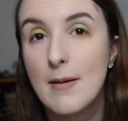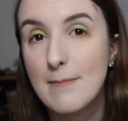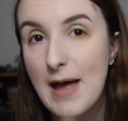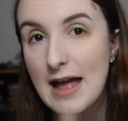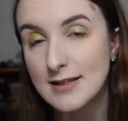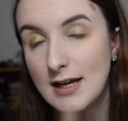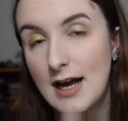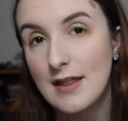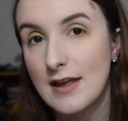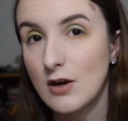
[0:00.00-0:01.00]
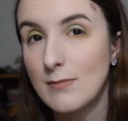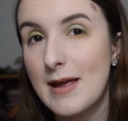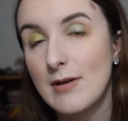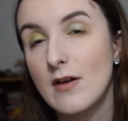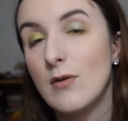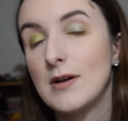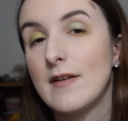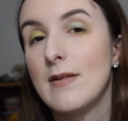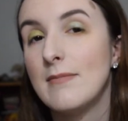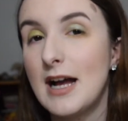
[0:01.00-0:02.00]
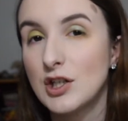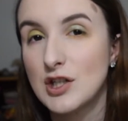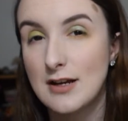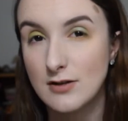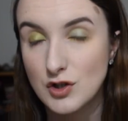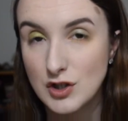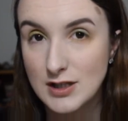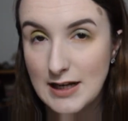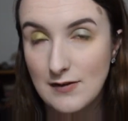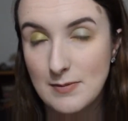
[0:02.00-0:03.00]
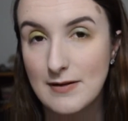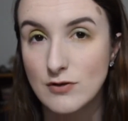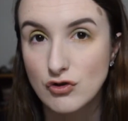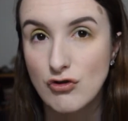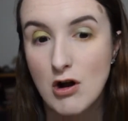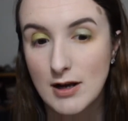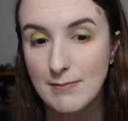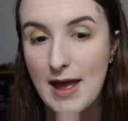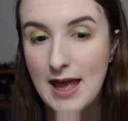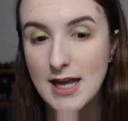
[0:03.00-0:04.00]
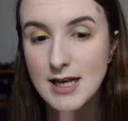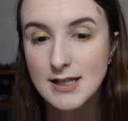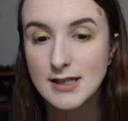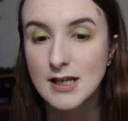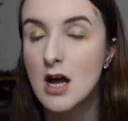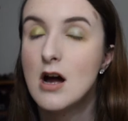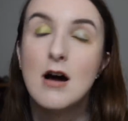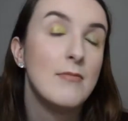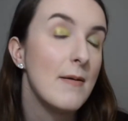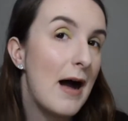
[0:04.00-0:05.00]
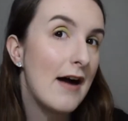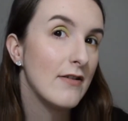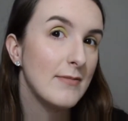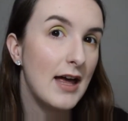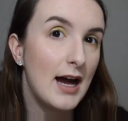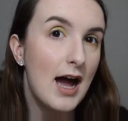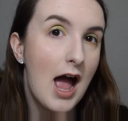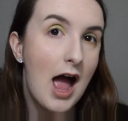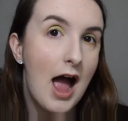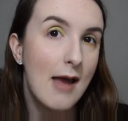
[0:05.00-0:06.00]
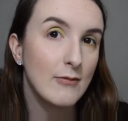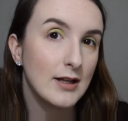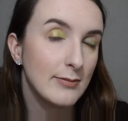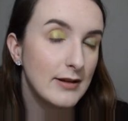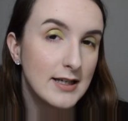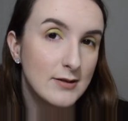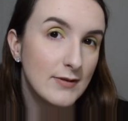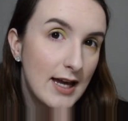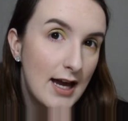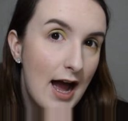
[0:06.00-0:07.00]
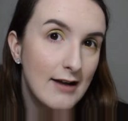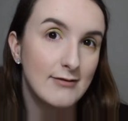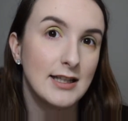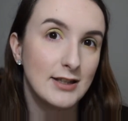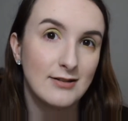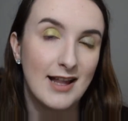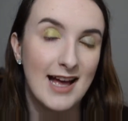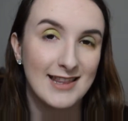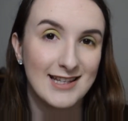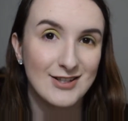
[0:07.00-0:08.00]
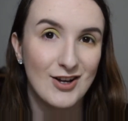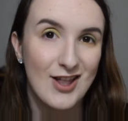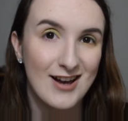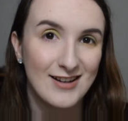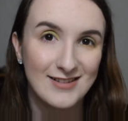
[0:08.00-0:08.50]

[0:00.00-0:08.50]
better, I think, maybe over one of the matte shadows just to give it a bit of a stronger base apart from that, I'm really pleased with it. I really do like this colour.